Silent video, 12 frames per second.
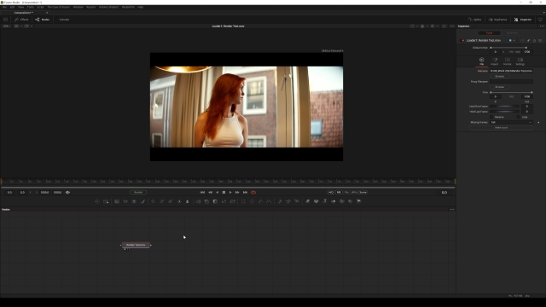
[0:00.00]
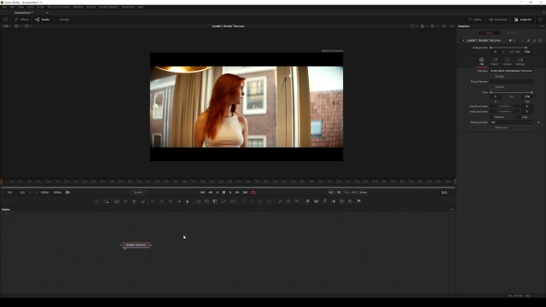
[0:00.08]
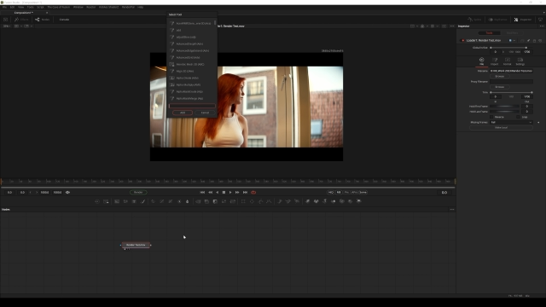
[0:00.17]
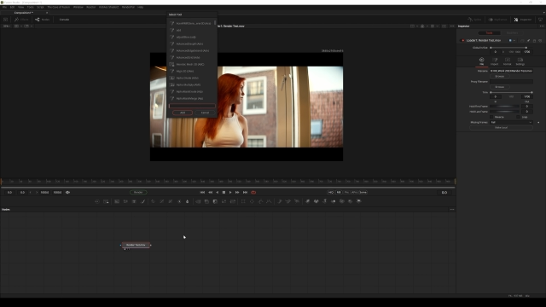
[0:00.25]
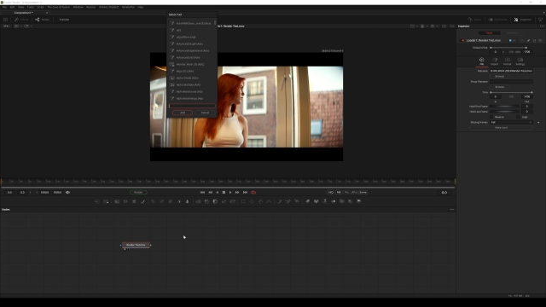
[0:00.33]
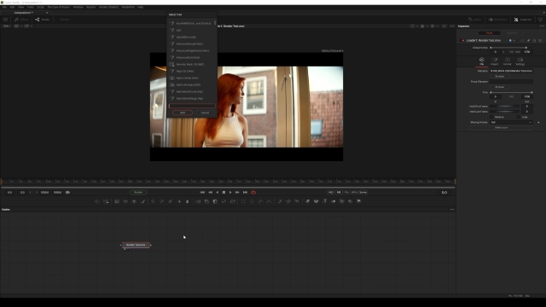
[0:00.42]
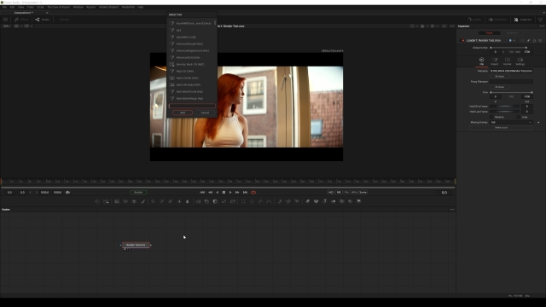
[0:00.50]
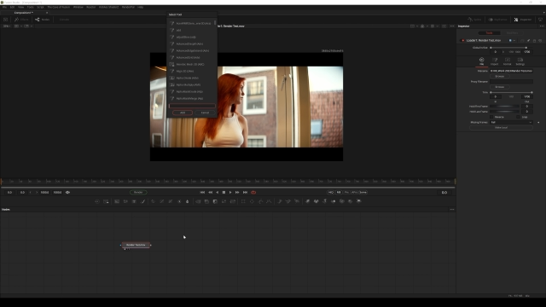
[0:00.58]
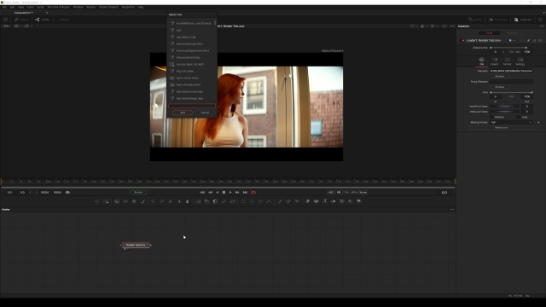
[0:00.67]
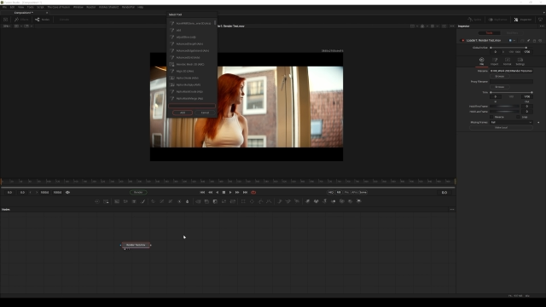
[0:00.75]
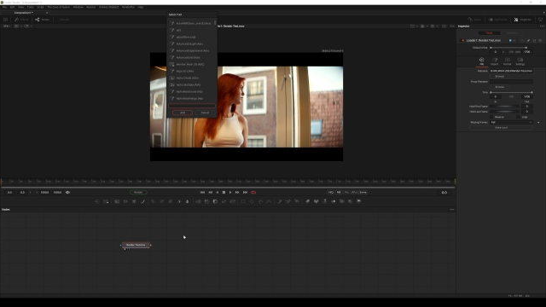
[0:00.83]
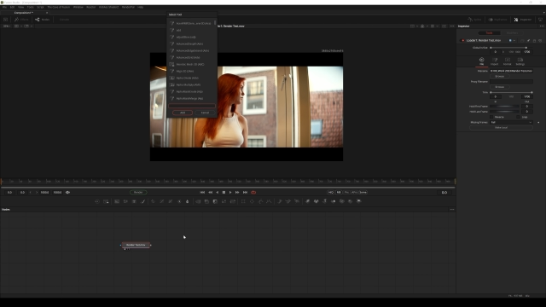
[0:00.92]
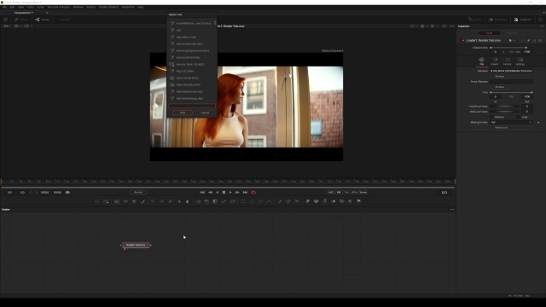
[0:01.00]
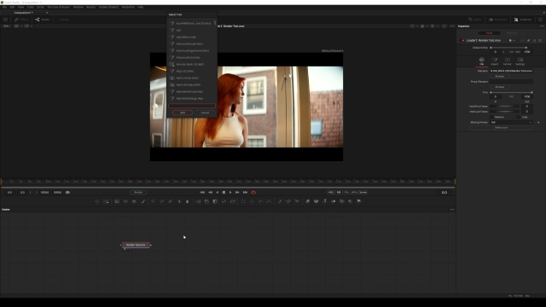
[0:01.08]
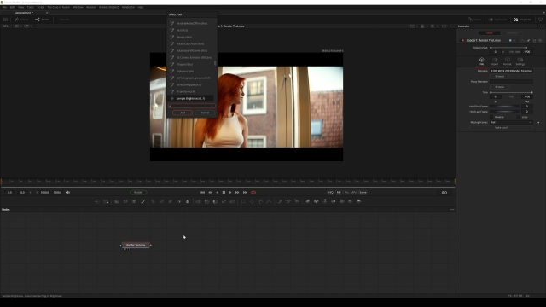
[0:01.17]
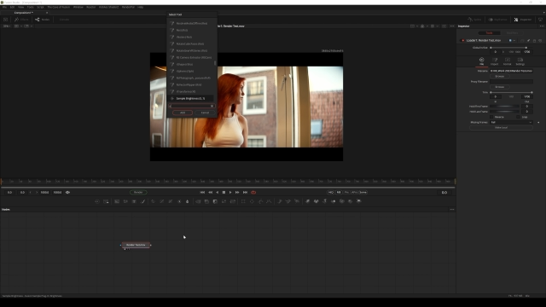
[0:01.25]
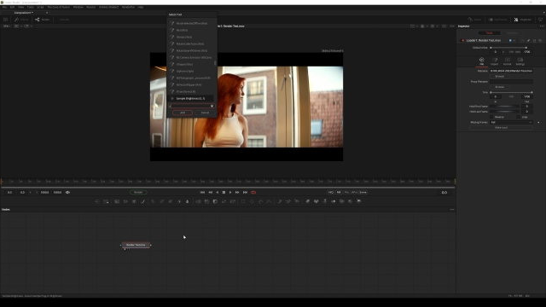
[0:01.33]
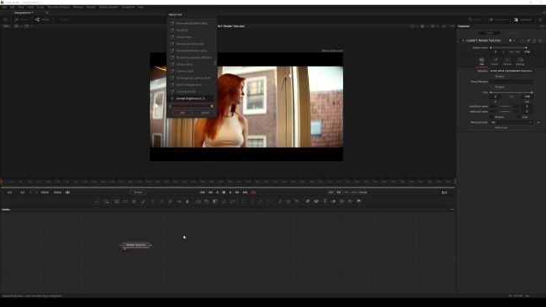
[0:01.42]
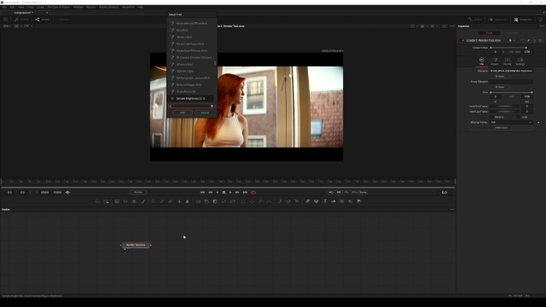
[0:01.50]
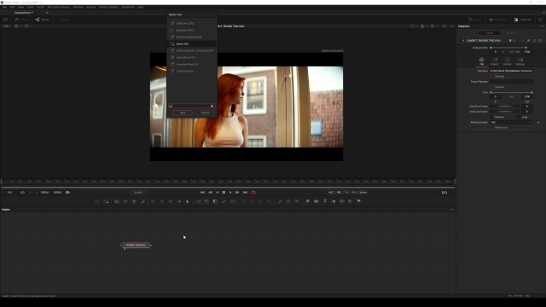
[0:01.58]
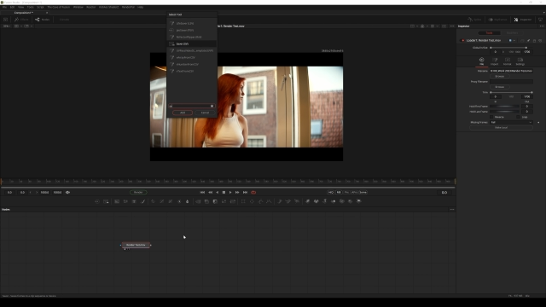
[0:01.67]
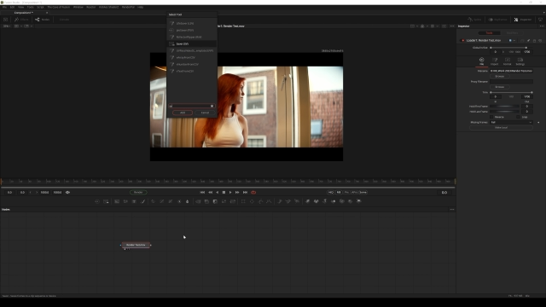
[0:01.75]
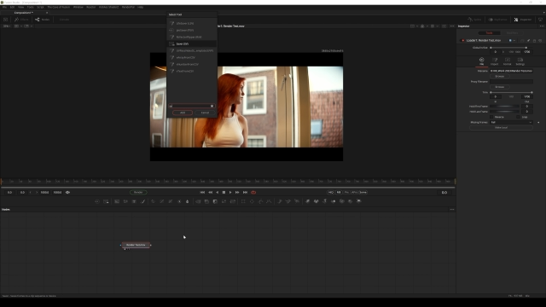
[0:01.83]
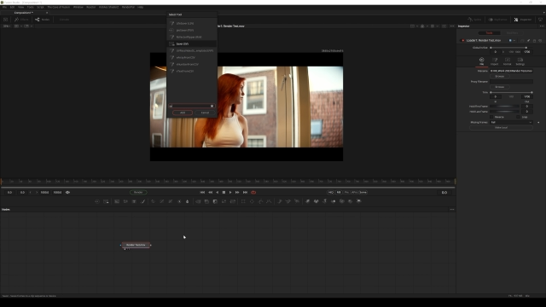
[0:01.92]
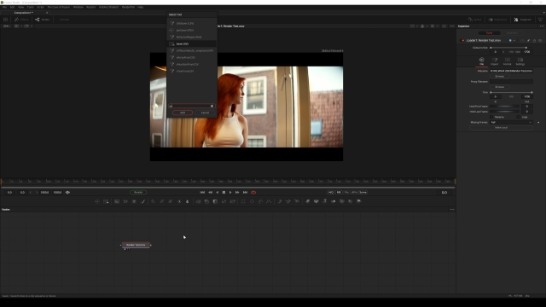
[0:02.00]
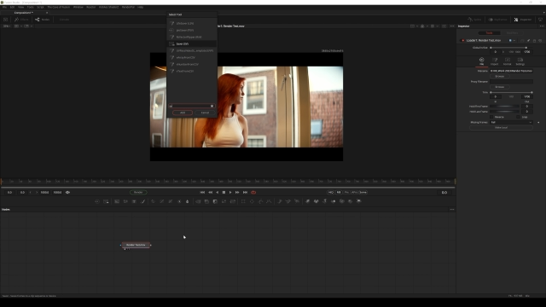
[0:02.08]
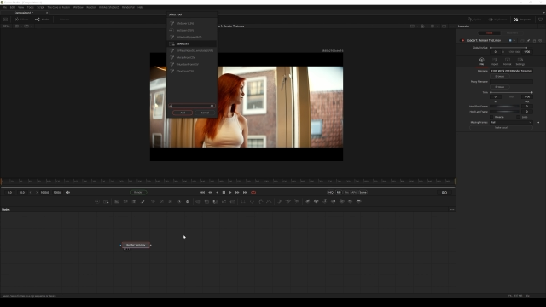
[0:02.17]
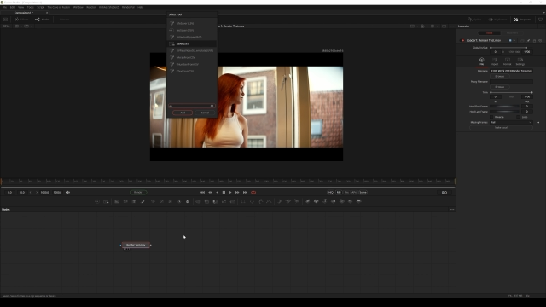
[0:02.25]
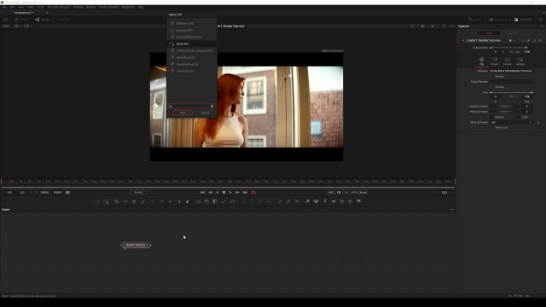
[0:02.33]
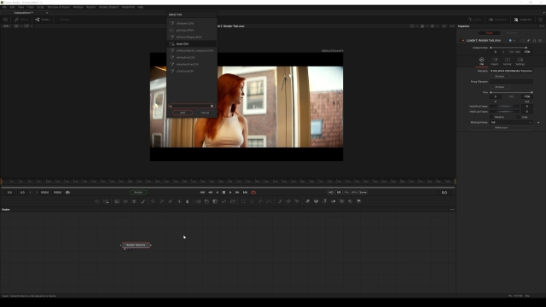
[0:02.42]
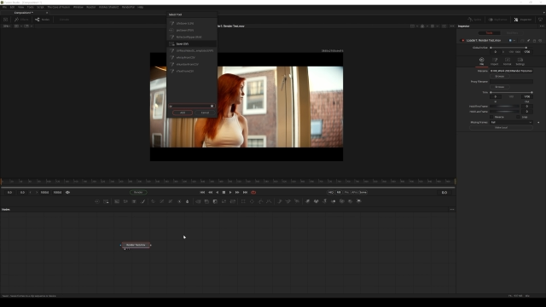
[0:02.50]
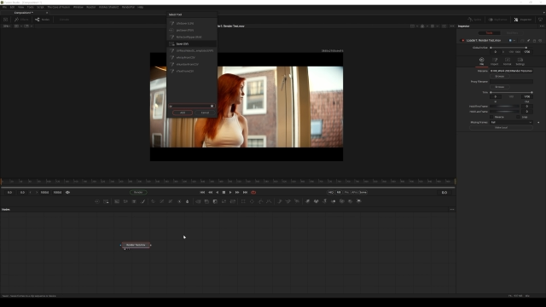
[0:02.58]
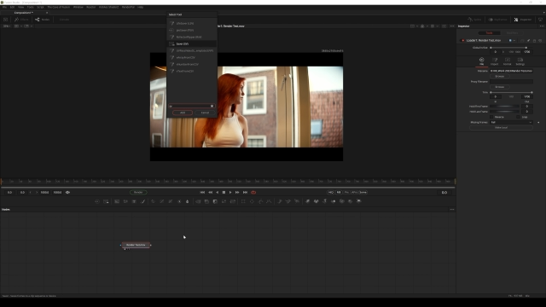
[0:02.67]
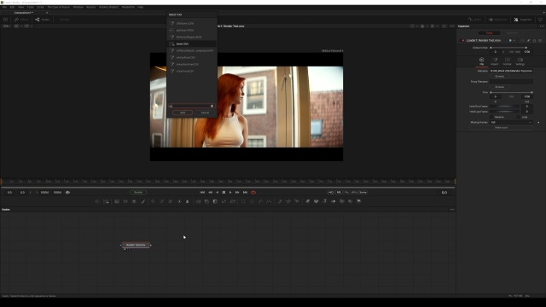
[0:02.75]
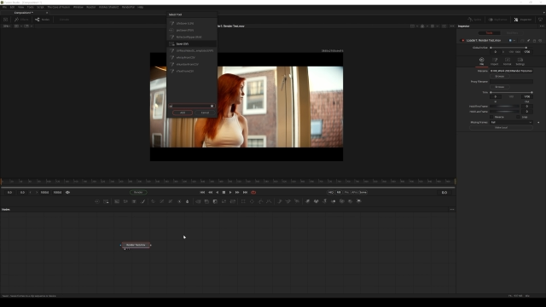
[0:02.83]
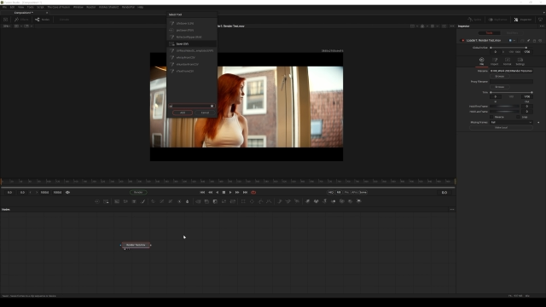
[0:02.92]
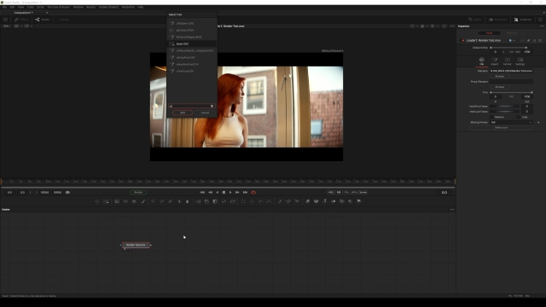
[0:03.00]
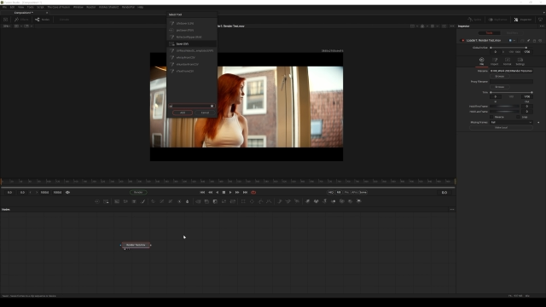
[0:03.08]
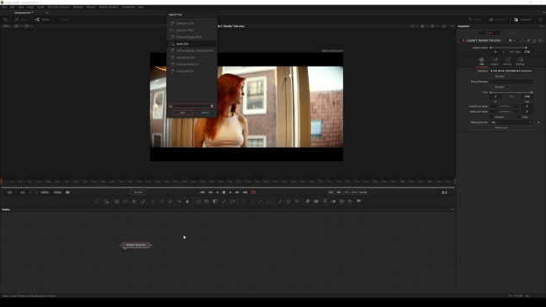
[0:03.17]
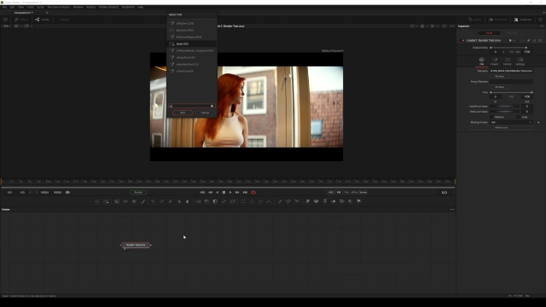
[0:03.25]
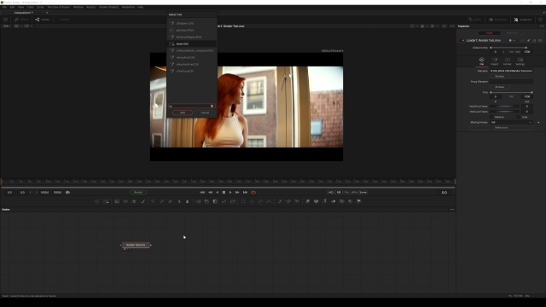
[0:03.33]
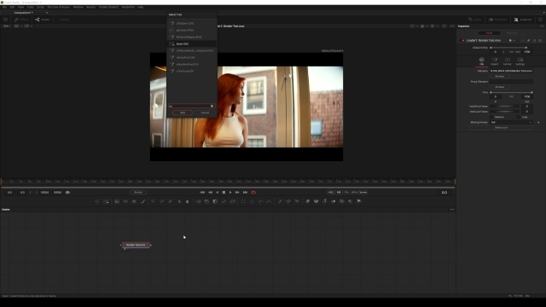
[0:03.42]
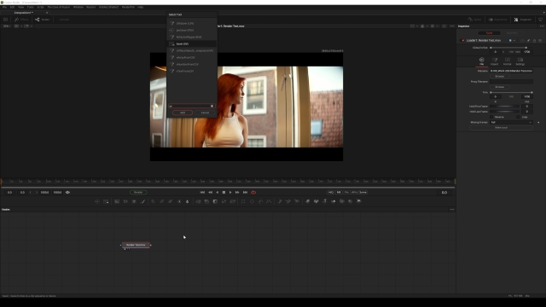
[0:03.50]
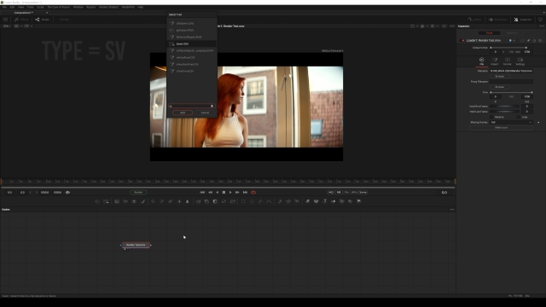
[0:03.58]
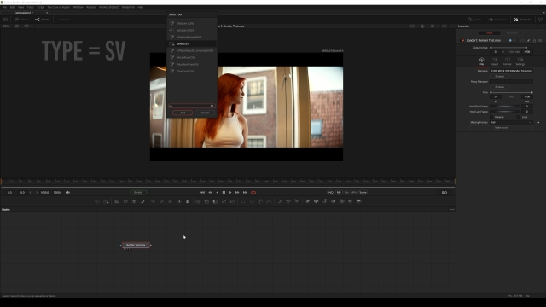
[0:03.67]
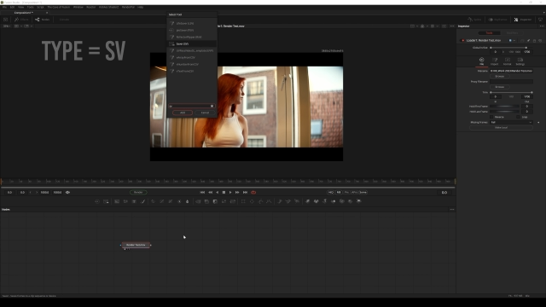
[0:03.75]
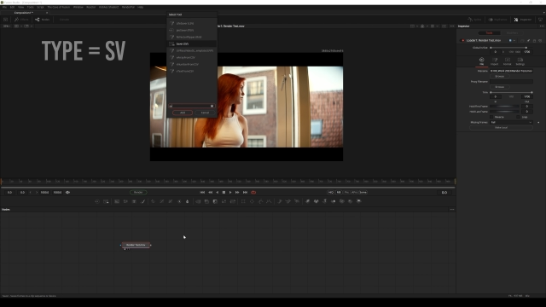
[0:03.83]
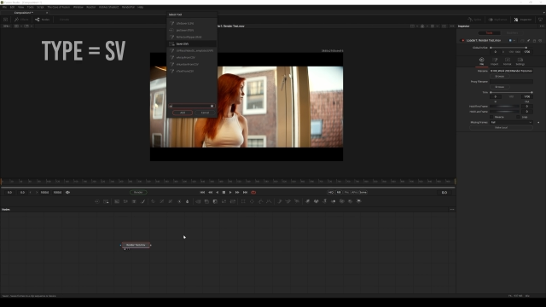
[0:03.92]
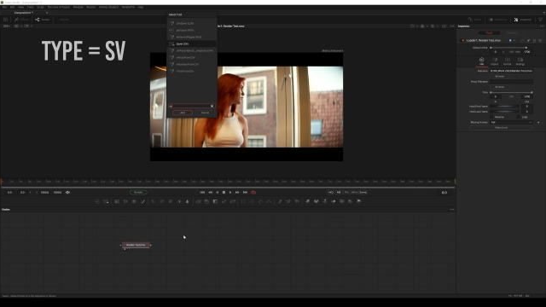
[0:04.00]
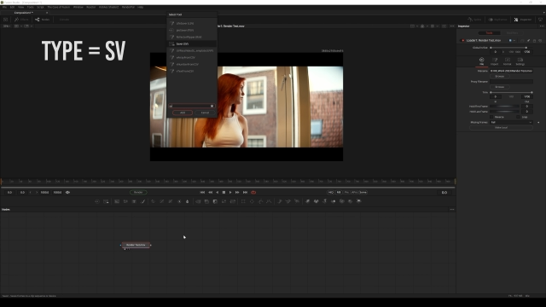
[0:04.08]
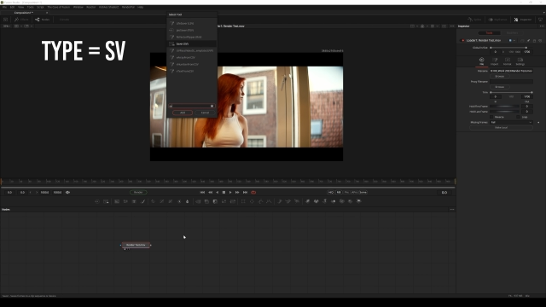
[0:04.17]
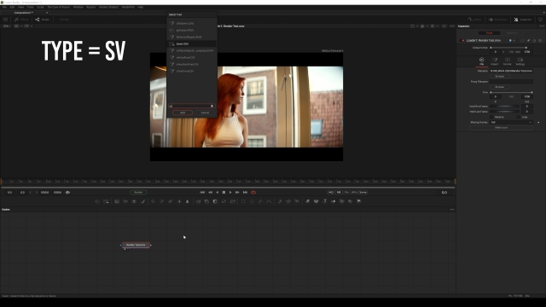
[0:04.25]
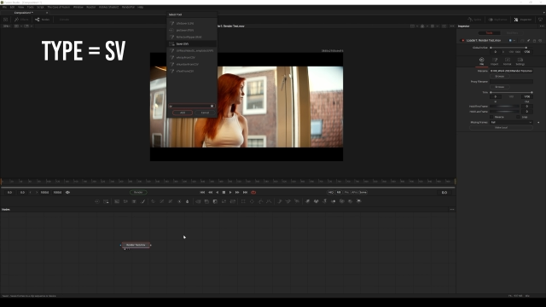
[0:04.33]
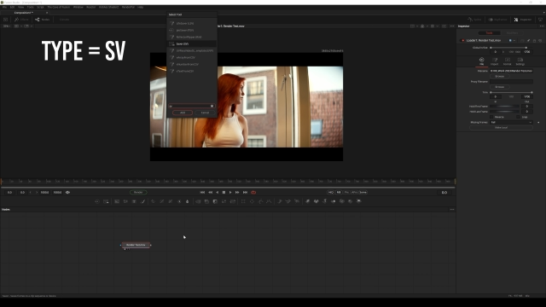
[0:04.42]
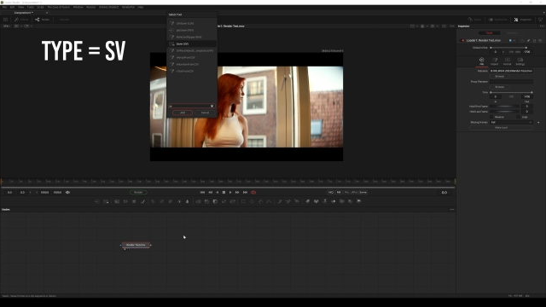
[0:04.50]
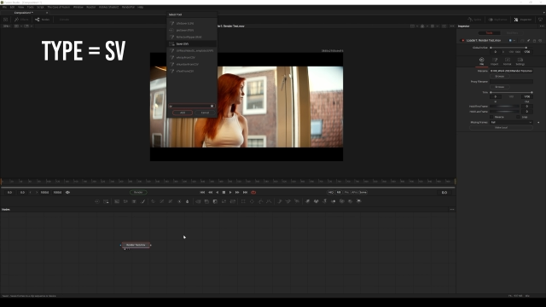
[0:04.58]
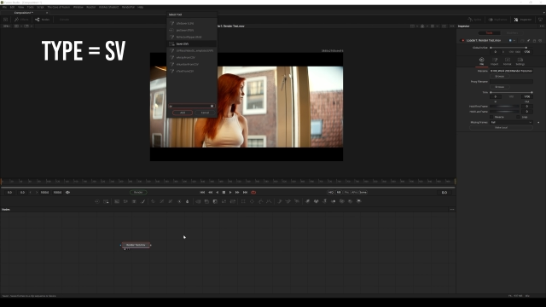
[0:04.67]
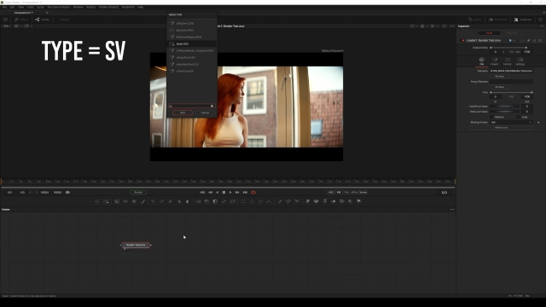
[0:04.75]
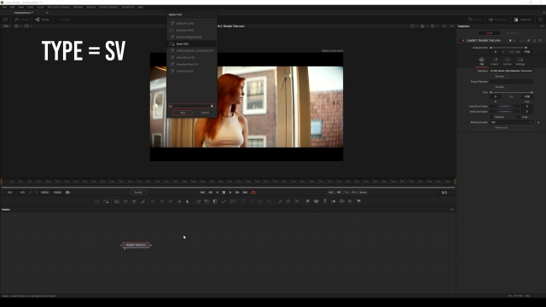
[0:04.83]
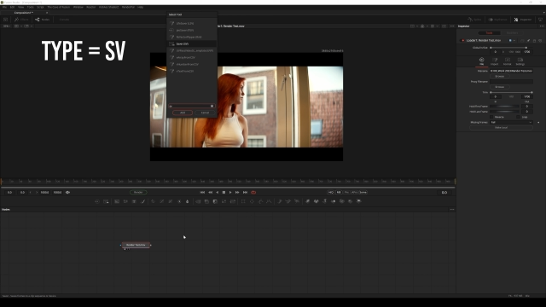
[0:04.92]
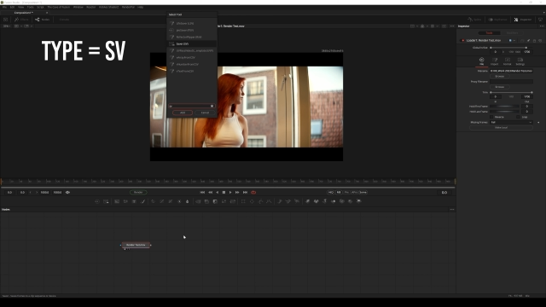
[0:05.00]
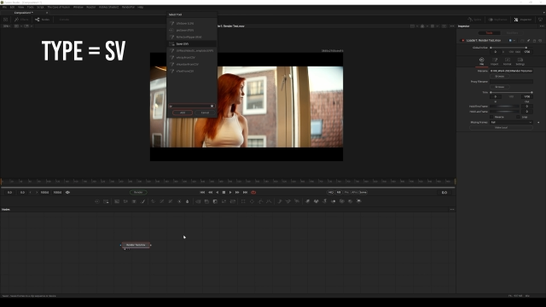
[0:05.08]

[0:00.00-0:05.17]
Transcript: No face is visible, so there are no lips to read.